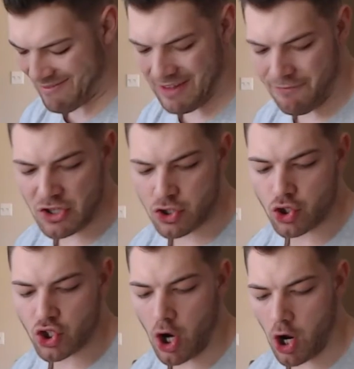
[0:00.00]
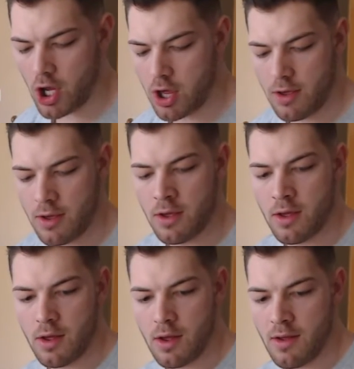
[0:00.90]
official Shark
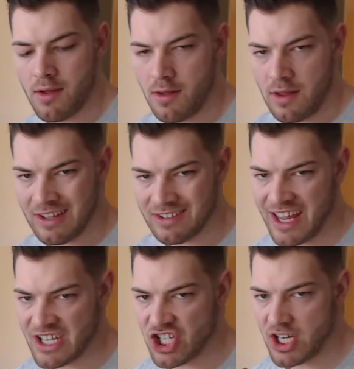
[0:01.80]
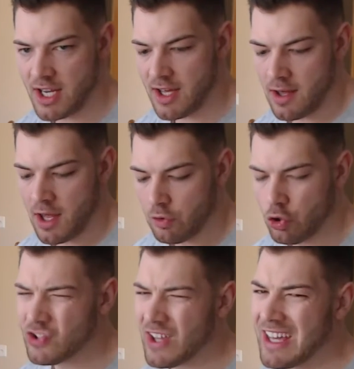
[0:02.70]
extension here.
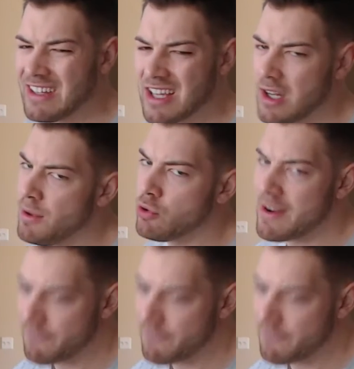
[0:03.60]
Looks like it's going to be great for